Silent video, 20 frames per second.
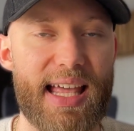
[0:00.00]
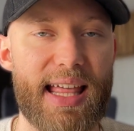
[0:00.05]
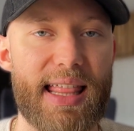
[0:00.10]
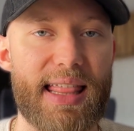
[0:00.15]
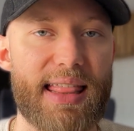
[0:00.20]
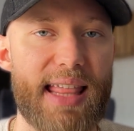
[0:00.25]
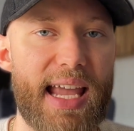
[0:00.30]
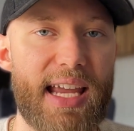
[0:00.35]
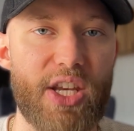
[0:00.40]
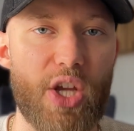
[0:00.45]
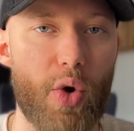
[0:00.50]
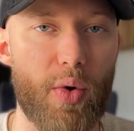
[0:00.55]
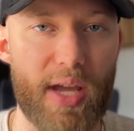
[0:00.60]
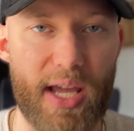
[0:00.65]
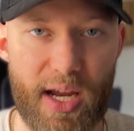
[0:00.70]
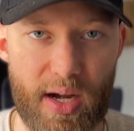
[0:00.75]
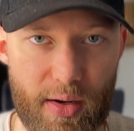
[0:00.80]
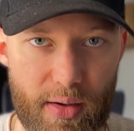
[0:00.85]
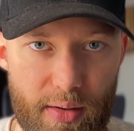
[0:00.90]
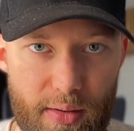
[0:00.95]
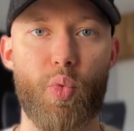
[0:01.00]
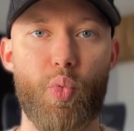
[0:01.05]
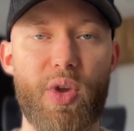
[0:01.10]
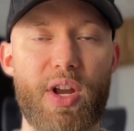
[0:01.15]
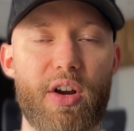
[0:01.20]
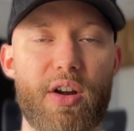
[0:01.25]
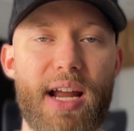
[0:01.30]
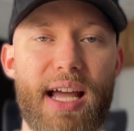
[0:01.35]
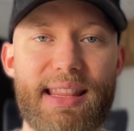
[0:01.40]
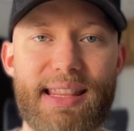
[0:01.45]
They don't care. We
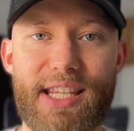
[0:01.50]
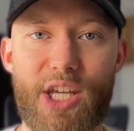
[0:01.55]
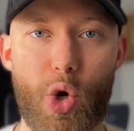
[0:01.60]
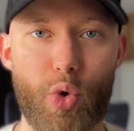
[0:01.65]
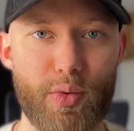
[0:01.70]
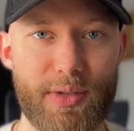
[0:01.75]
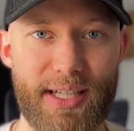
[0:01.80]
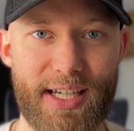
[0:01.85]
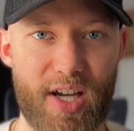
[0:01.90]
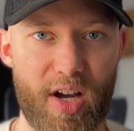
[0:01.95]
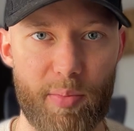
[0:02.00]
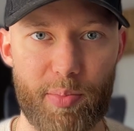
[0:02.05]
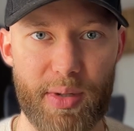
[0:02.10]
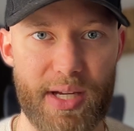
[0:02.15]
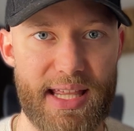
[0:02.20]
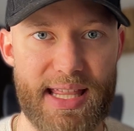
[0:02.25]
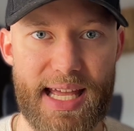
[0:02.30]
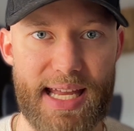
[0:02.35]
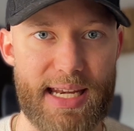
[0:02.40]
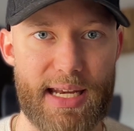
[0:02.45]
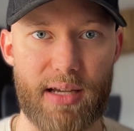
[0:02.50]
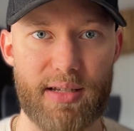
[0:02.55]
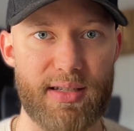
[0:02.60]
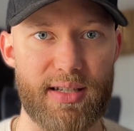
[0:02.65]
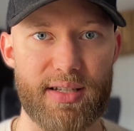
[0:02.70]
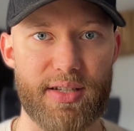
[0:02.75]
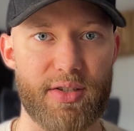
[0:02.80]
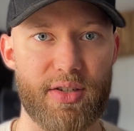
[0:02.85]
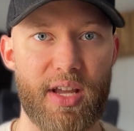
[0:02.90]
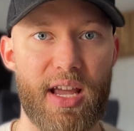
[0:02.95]
are not the only company that does
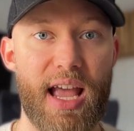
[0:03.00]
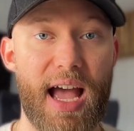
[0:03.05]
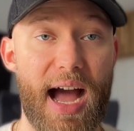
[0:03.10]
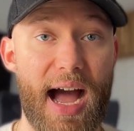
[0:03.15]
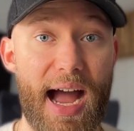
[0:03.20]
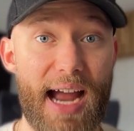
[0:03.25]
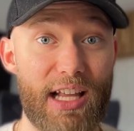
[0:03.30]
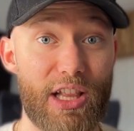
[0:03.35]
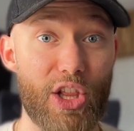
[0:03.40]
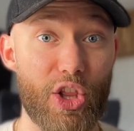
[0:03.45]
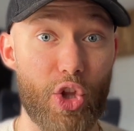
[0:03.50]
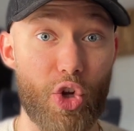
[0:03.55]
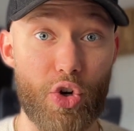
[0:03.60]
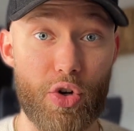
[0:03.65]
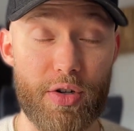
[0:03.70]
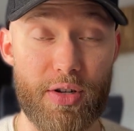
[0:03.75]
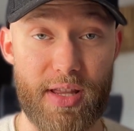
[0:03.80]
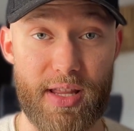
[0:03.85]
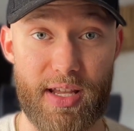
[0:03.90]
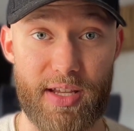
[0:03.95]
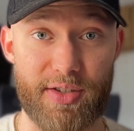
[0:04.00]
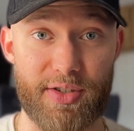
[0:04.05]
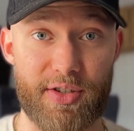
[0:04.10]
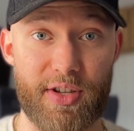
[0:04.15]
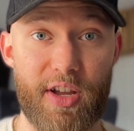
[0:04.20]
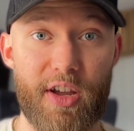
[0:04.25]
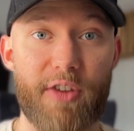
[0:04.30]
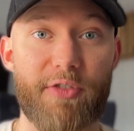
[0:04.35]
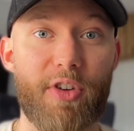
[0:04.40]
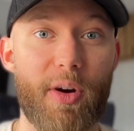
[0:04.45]
this. I learned this
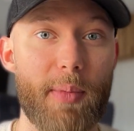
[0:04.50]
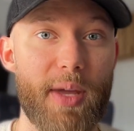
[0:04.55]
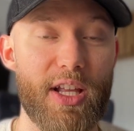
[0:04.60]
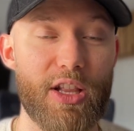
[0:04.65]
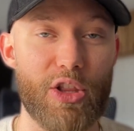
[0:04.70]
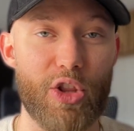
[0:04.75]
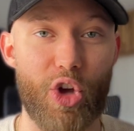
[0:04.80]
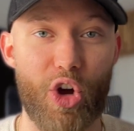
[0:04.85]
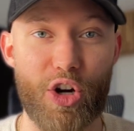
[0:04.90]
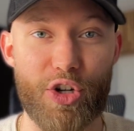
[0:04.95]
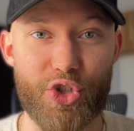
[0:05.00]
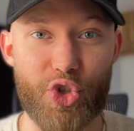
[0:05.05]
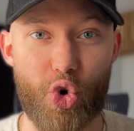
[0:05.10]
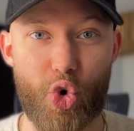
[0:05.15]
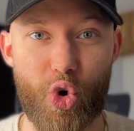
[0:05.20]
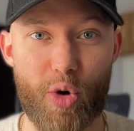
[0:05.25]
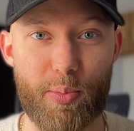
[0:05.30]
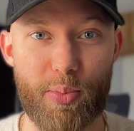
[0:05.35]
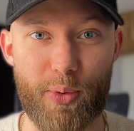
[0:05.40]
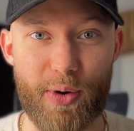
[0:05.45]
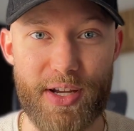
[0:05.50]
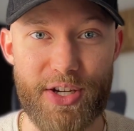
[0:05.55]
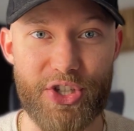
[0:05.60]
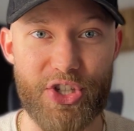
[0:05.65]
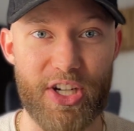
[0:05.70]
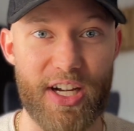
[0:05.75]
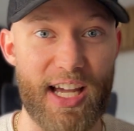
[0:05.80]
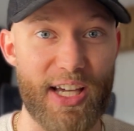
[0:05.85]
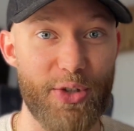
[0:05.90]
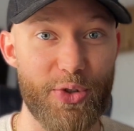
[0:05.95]
from a large
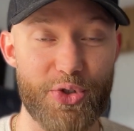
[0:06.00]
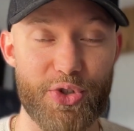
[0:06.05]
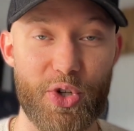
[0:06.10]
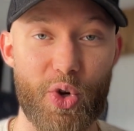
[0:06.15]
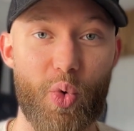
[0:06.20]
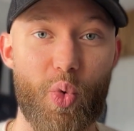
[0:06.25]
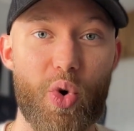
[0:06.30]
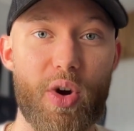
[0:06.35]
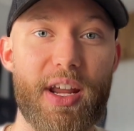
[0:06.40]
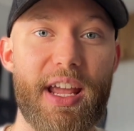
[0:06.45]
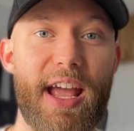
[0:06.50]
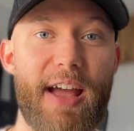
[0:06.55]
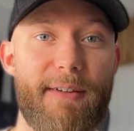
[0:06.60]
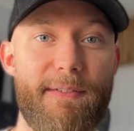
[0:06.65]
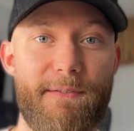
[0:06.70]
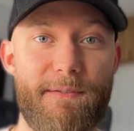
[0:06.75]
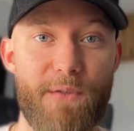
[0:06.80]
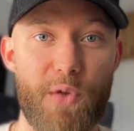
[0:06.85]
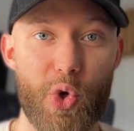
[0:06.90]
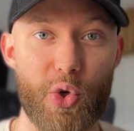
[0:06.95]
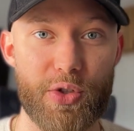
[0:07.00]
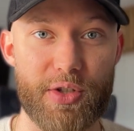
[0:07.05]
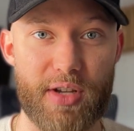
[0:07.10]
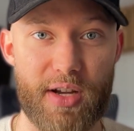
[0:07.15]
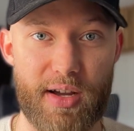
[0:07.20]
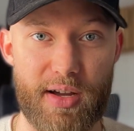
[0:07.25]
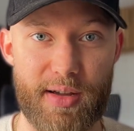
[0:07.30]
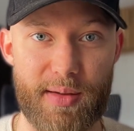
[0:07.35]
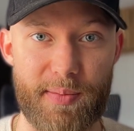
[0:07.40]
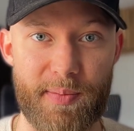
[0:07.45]
corporation I used to work at full
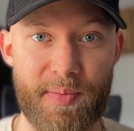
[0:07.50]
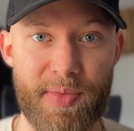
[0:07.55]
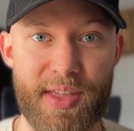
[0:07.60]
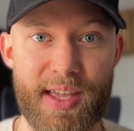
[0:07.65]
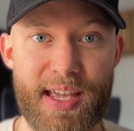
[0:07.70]
time.